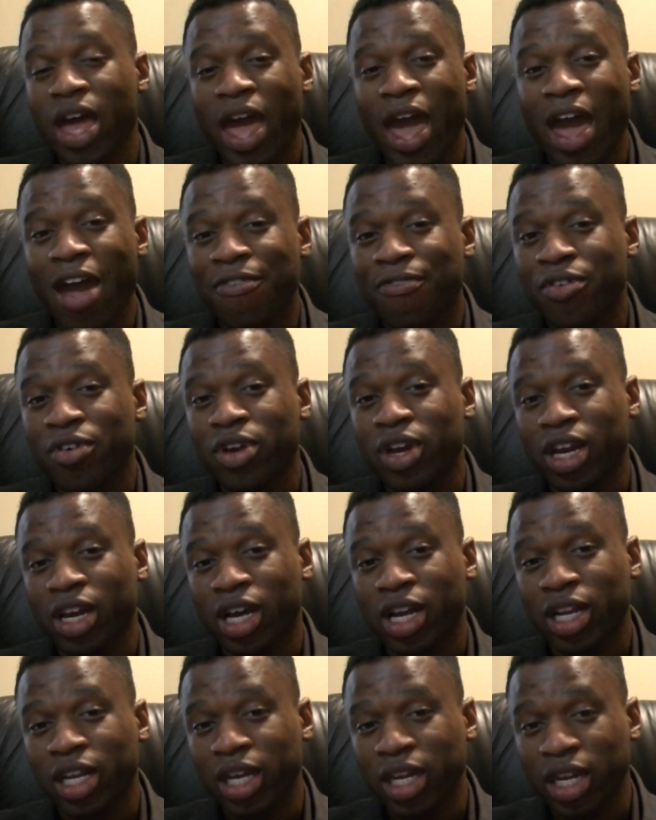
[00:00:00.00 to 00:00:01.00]
effort at
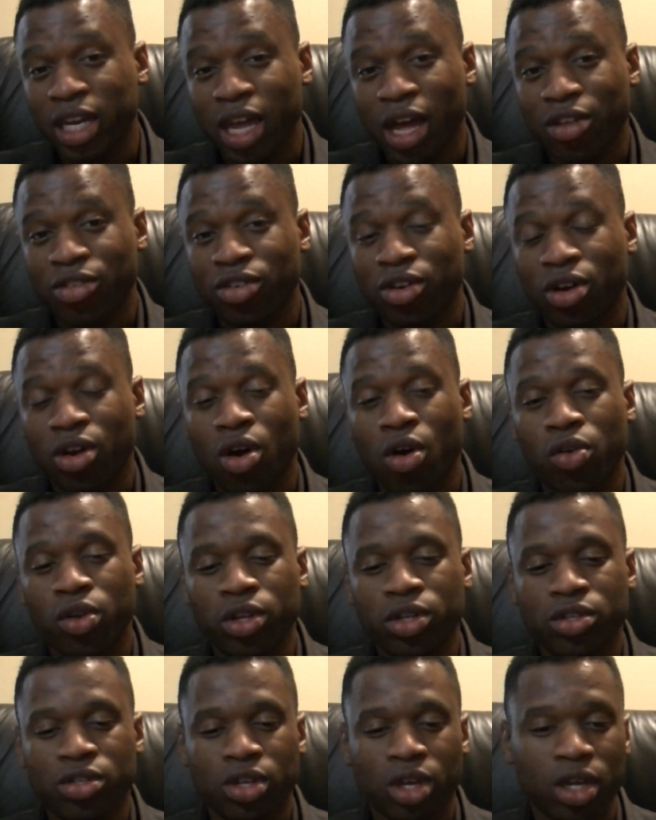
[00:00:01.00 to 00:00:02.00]
cleaning out their
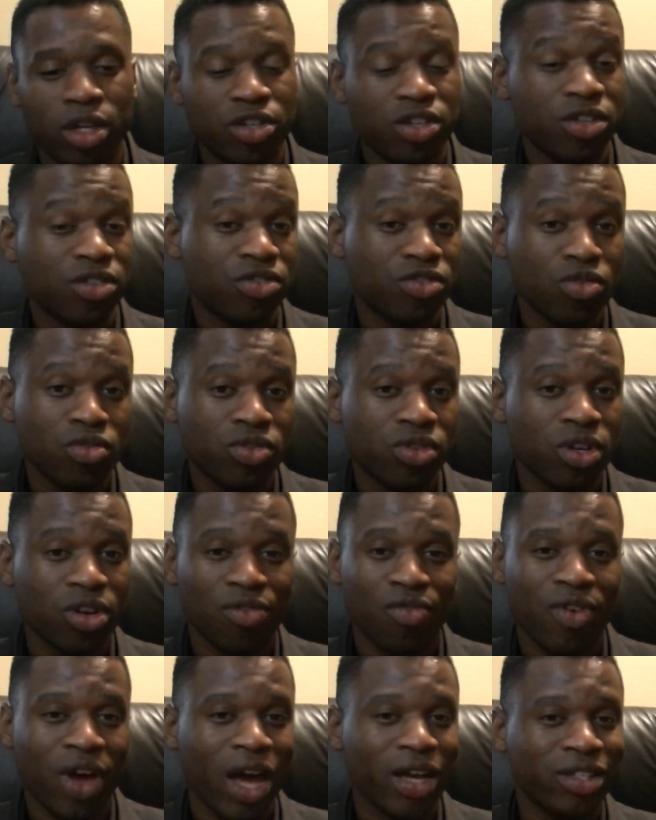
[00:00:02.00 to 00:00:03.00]
colons, just due to the
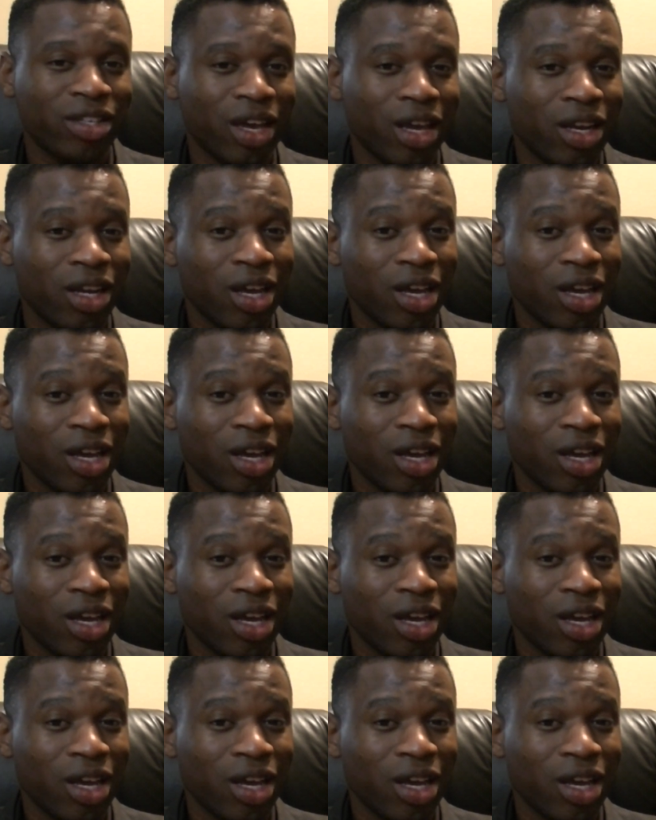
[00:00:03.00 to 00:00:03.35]
fact that